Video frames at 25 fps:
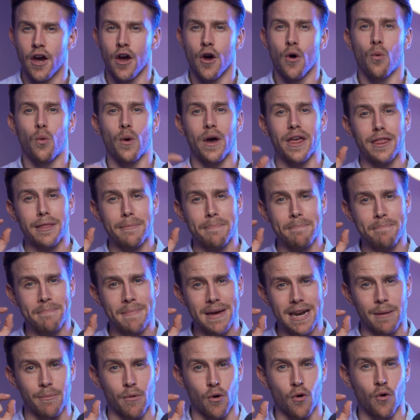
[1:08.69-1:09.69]
with
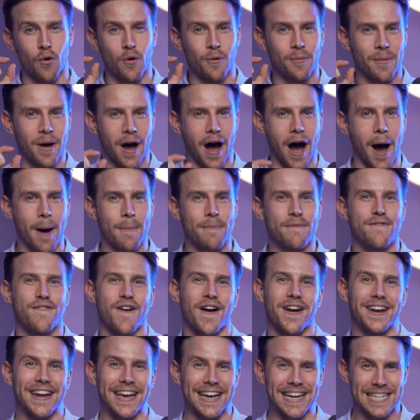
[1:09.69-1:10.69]
minimal
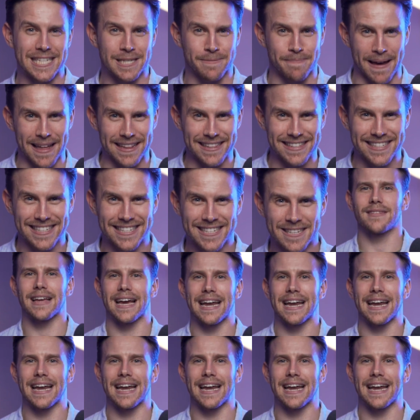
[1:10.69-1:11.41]
upfront expense.